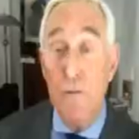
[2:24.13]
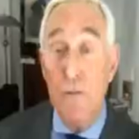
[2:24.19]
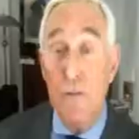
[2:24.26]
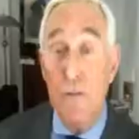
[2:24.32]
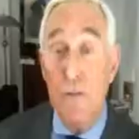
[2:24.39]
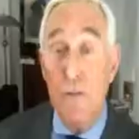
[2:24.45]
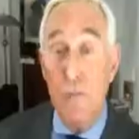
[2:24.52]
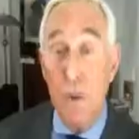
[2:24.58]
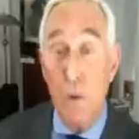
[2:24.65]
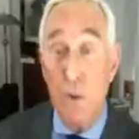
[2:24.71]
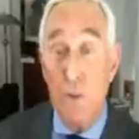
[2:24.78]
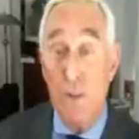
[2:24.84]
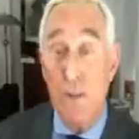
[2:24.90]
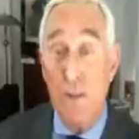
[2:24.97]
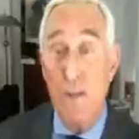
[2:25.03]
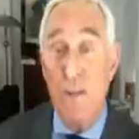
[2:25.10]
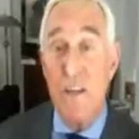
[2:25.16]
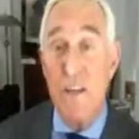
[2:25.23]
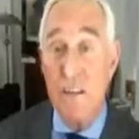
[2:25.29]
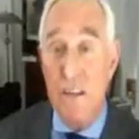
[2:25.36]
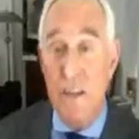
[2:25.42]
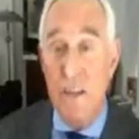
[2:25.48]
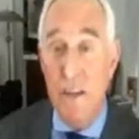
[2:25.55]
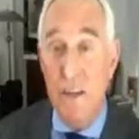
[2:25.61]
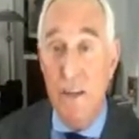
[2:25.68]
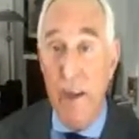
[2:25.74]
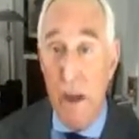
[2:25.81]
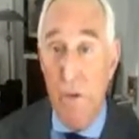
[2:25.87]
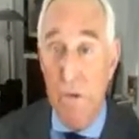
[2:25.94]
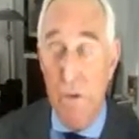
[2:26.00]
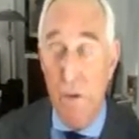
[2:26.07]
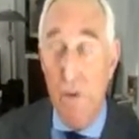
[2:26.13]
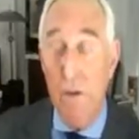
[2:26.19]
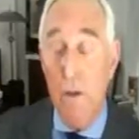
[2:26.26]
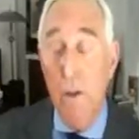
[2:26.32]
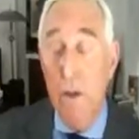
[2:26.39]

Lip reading: from the 2016 effort.